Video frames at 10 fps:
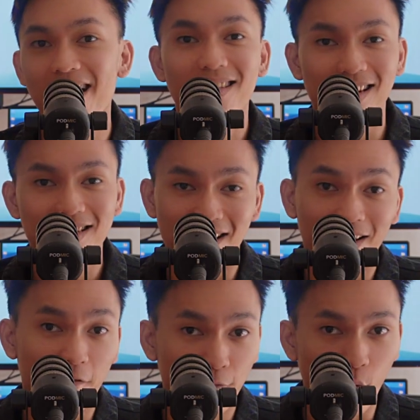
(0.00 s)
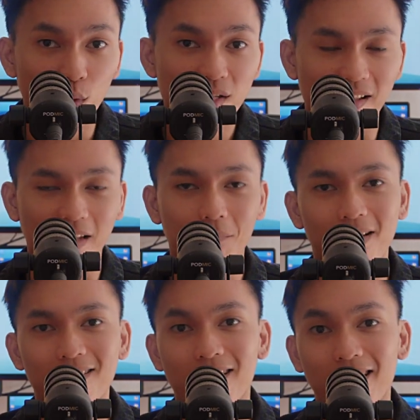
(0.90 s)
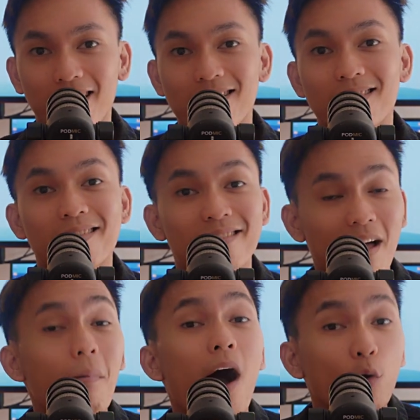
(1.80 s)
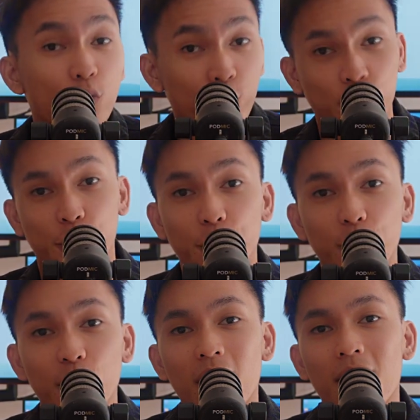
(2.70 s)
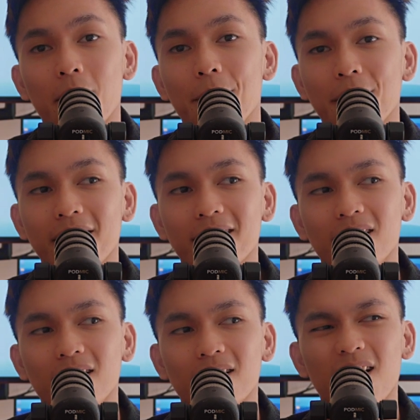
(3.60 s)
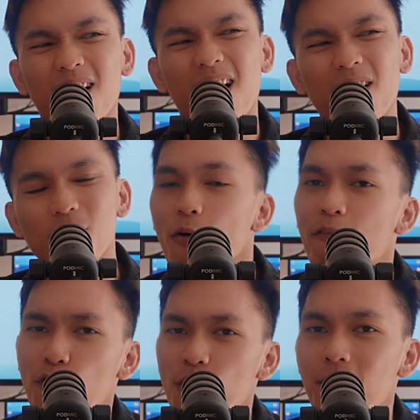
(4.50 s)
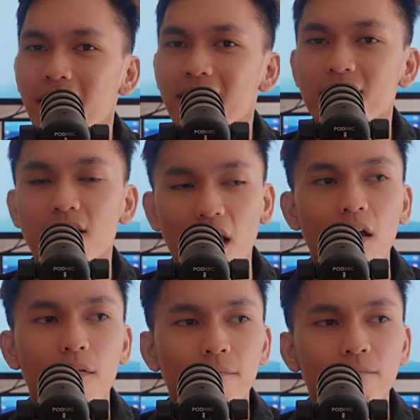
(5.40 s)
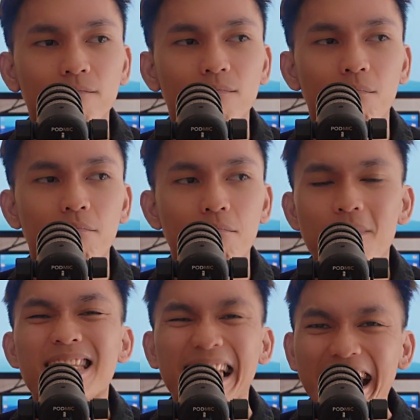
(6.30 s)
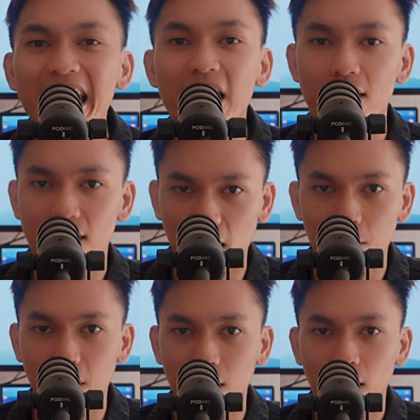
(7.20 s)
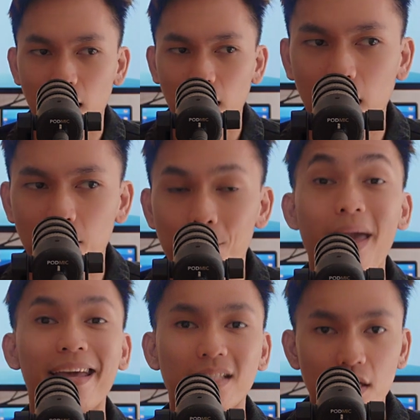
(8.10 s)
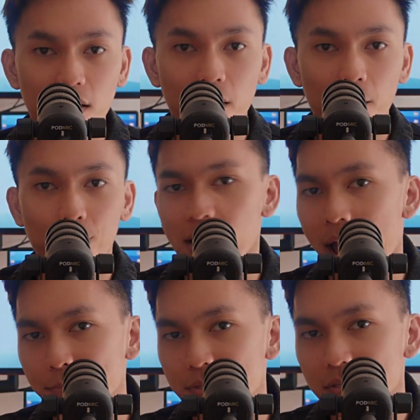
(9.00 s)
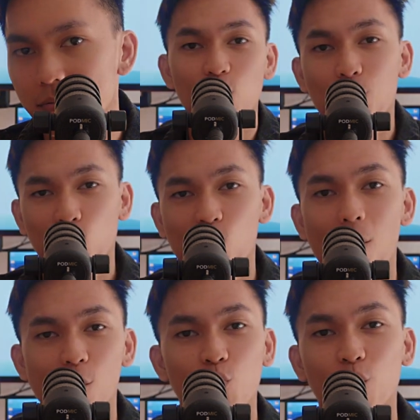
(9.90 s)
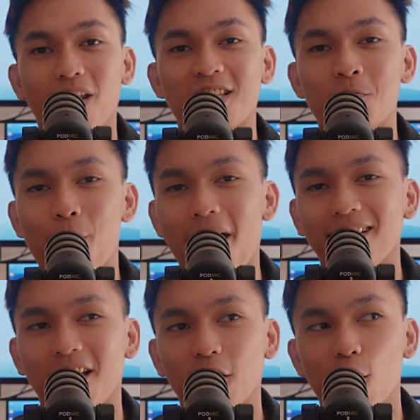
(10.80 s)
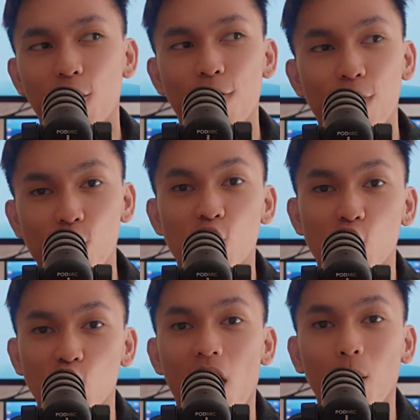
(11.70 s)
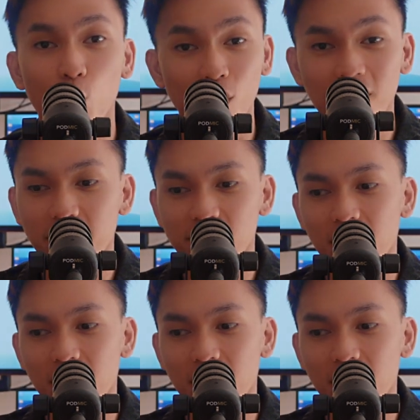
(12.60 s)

it is not a false statement. It is somehow true, but I don't know. For me, it is a misleading statement, a bait, perhaps. New programmers would expect that their first job would give them